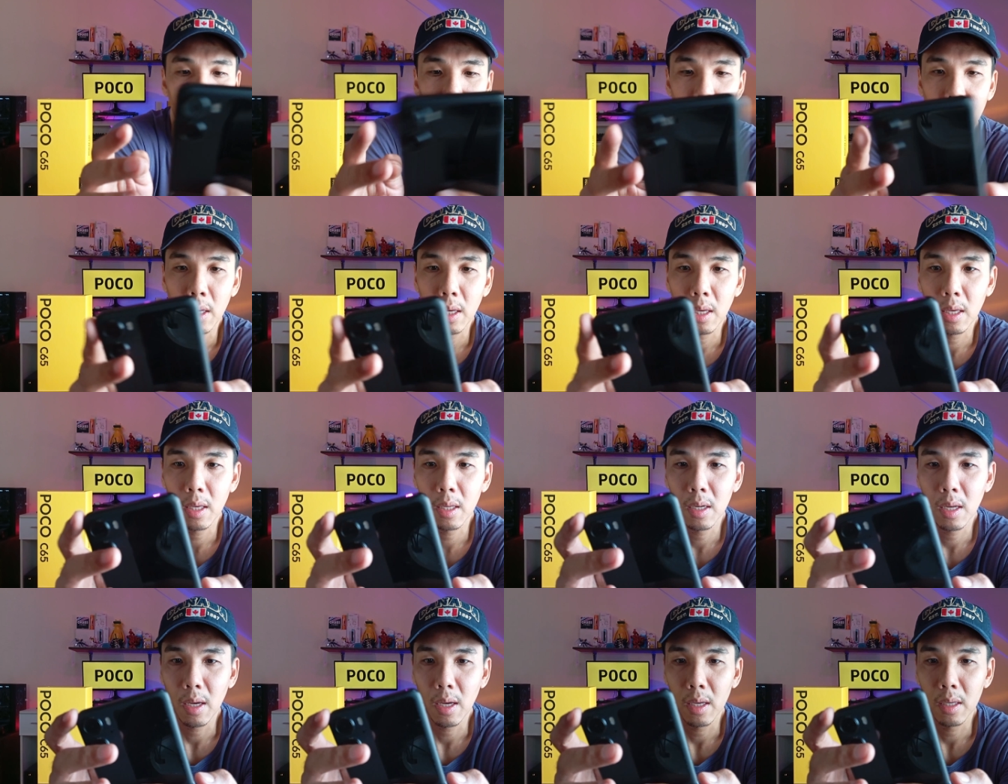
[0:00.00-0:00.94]
And
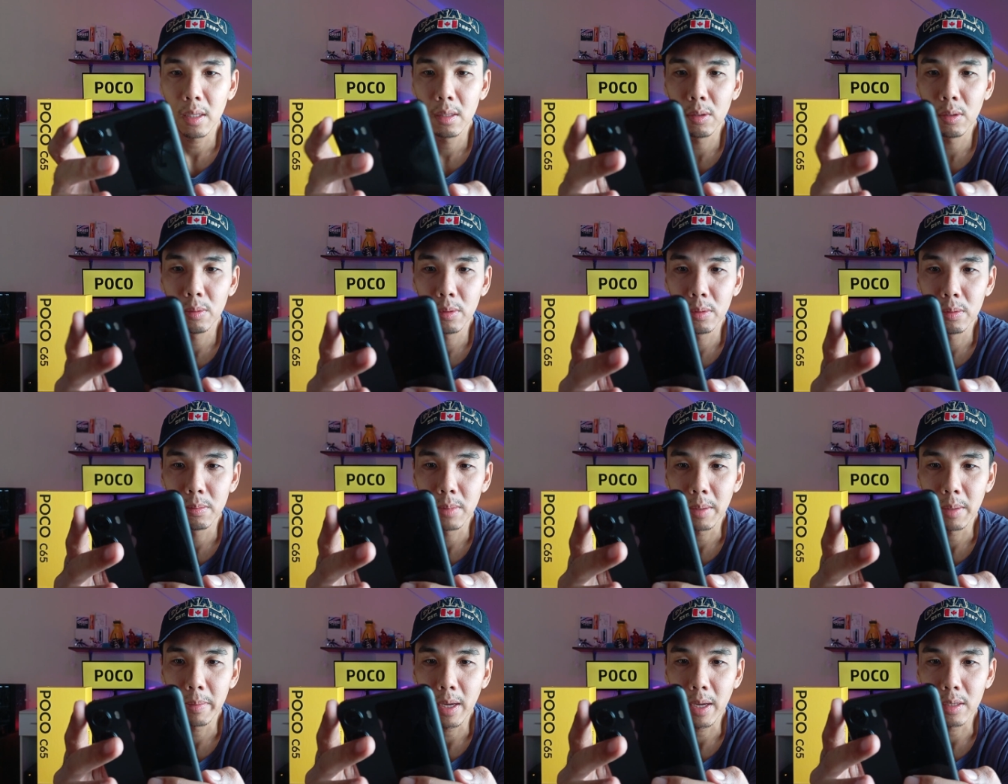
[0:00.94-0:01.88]
I don't know my
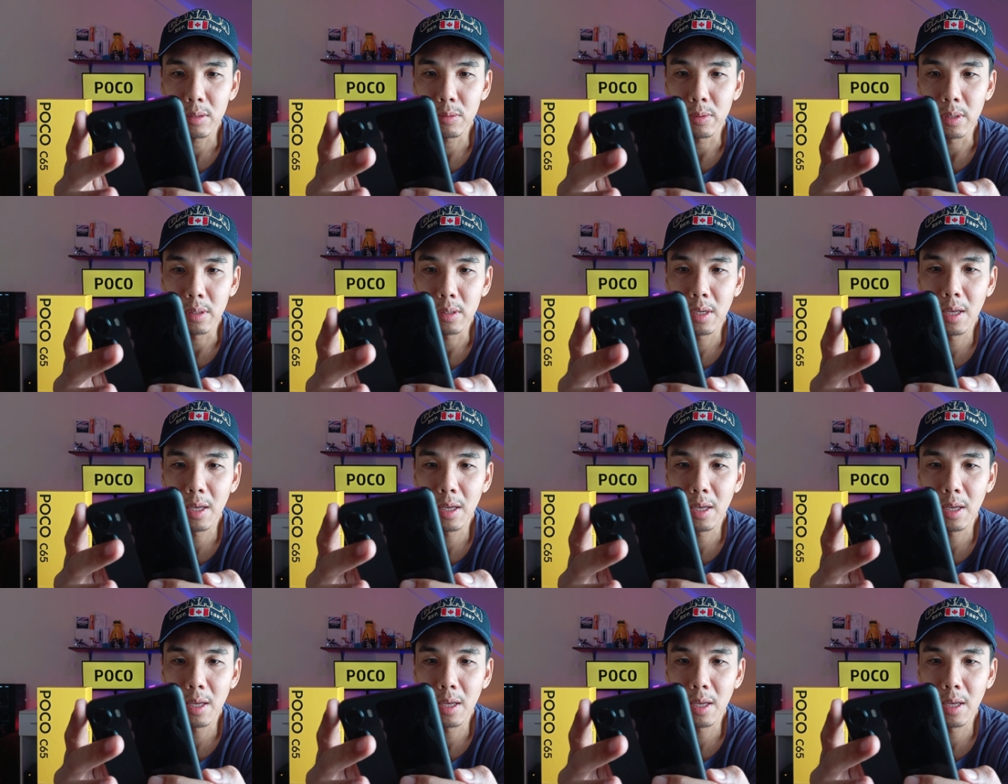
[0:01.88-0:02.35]
password.